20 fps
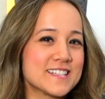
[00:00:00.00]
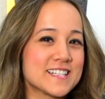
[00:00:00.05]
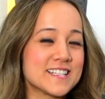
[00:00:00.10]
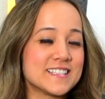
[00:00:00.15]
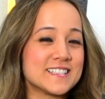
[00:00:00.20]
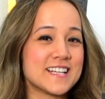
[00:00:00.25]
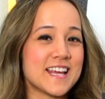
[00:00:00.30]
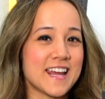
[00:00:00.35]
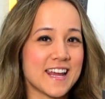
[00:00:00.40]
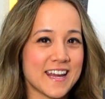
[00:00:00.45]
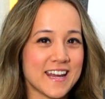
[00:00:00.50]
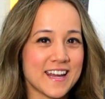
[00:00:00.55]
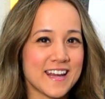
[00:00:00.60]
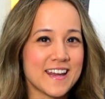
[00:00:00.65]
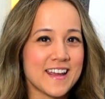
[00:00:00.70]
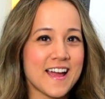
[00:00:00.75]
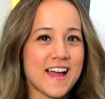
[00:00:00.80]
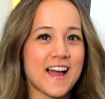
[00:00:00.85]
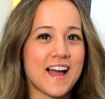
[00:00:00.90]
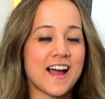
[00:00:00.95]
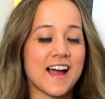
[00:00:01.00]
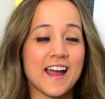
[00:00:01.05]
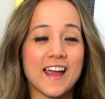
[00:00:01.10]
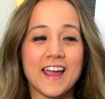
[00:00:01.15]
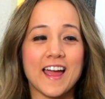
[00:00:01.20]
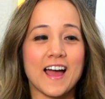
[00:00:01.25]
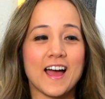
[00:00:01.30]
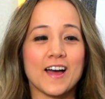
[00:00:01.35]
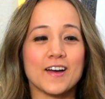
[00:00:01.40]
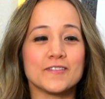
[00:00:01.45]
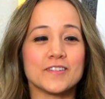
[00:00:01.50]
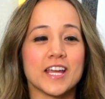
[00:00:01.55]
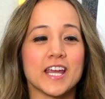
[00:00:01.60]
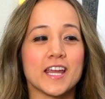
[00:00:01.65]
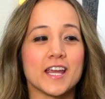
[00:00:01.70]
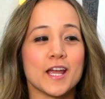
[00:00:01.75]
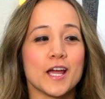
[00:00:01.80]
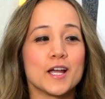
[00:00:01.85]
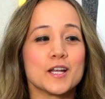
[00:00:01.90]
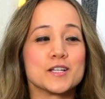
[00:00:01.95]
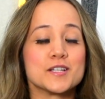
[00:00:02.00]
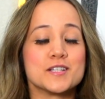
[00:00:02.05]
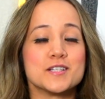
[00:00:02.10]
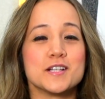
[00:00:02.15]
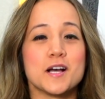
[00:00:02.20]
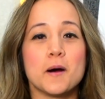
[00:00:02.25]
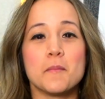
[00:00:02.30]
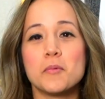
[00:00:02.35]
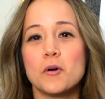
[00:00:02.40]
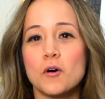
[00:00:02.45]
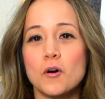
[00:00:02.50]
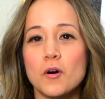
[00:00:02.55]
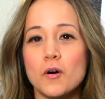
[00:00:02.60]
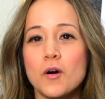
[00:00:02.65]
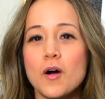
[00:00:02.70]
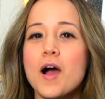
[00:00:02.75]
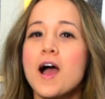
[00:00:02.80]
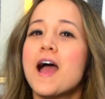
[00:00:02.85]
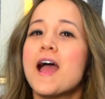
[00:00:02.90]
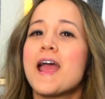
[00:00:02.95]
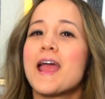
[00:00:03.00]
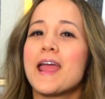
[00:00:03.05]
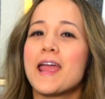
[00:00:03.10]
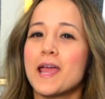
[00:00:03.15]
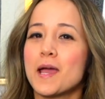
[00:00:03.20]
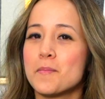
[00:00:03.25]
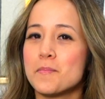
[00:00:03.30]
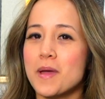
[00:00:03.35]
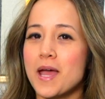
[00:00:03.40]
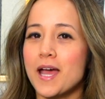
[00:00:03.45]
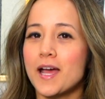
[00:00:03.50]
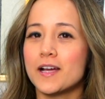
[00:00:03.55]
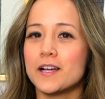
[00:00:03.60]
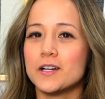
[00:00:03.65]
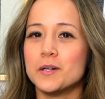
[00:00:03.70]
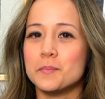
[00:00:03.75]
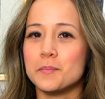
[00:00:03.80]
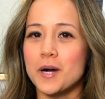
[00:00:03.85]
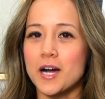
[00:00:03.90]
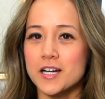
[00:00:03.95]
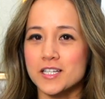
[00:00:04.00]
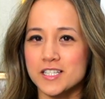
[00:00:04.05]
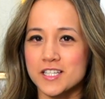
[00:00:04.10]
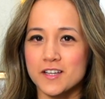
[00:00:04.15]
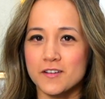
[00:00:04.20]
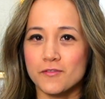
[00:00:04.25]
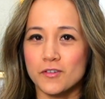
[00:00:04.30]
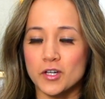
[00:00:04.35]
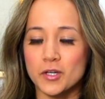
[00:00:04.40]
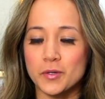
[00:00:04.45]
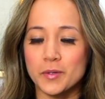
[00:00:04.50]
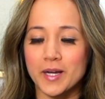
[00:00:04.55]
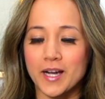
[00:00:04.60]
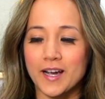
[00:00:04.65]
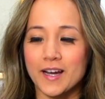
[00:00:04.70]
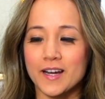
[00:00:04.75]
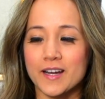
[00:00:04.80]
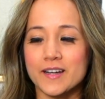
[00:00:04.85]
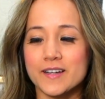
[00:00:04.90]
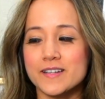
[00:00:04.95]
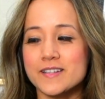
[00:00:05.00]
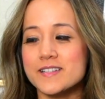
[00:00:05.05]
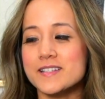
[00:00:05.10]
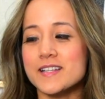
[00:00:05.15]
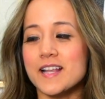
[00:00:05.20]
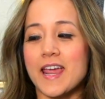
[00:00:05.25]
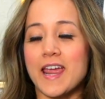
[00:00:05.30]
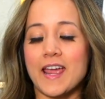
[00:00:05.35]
Today I have a double handbag unboxing for you guys,